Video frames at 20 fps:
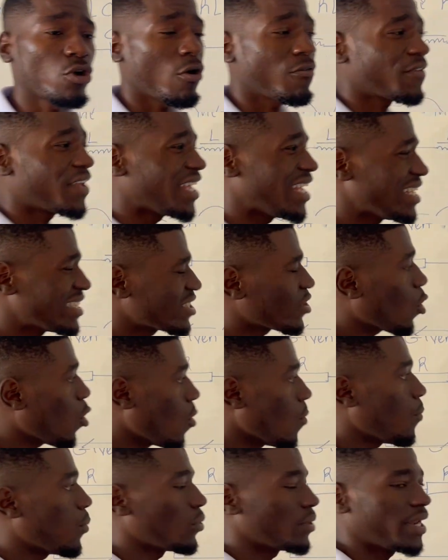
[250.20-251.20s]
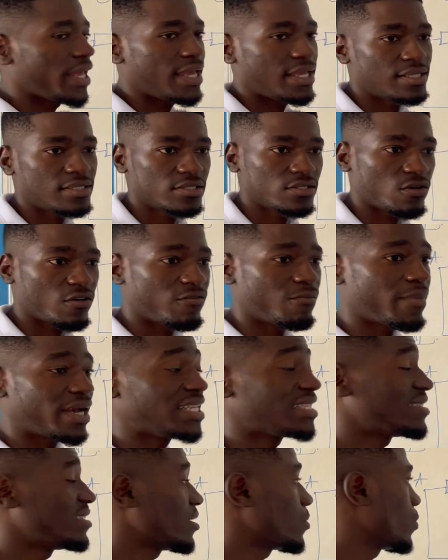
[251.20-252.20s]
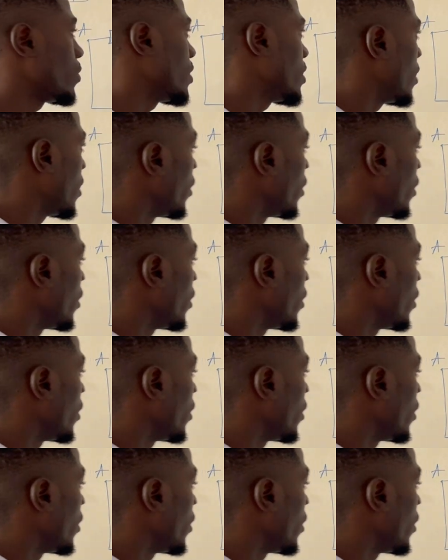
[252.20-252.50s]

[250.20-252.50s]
of each component of my circuit.